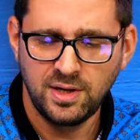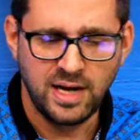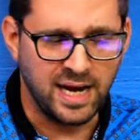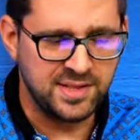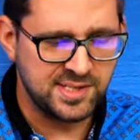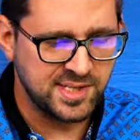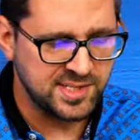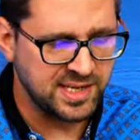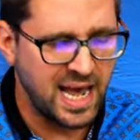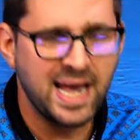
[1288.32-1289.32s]
and this is
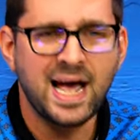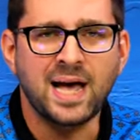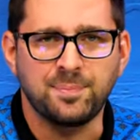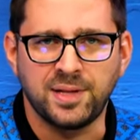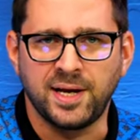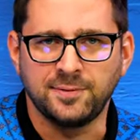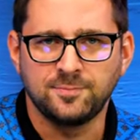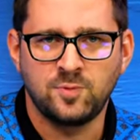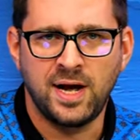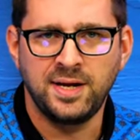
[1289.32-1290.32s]
an A I play.
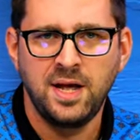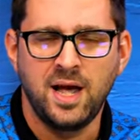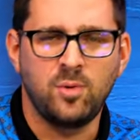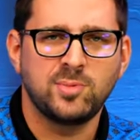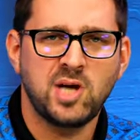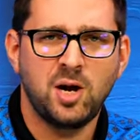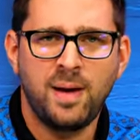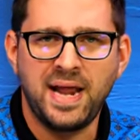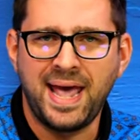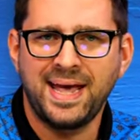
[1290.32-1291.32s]
Right? And when we talk
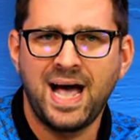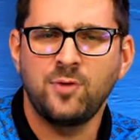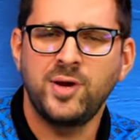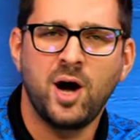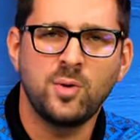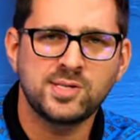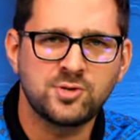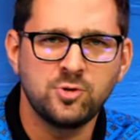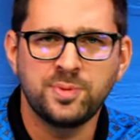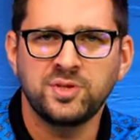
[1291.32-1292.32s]
about A I, we always
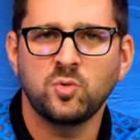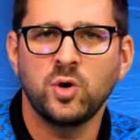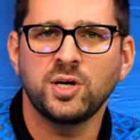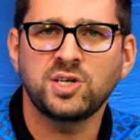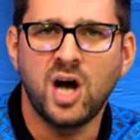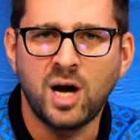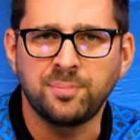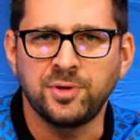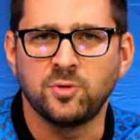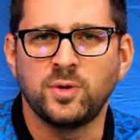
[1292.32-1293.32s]
group in the word
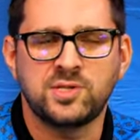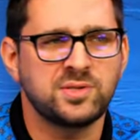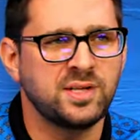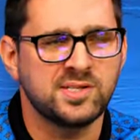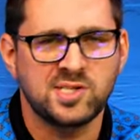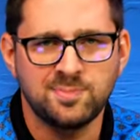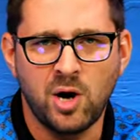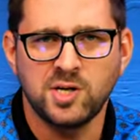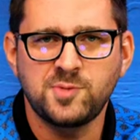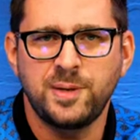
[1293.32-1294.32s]
compute, which the
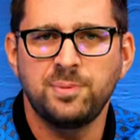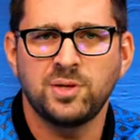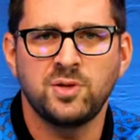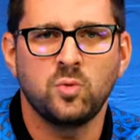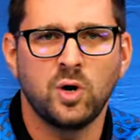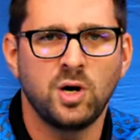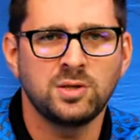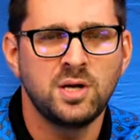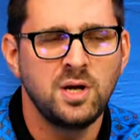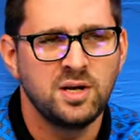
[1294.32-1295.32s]
smartest people in the world,
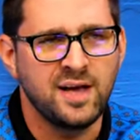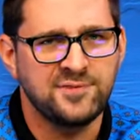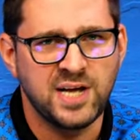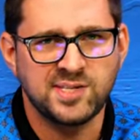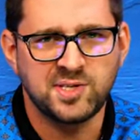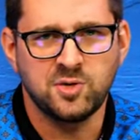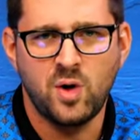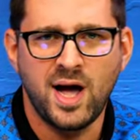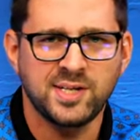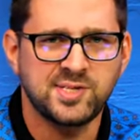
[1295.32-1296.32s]
you have Jensen
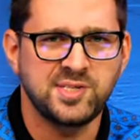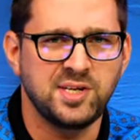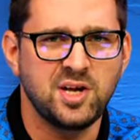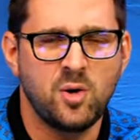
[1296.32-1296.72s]
Huang, the C E O and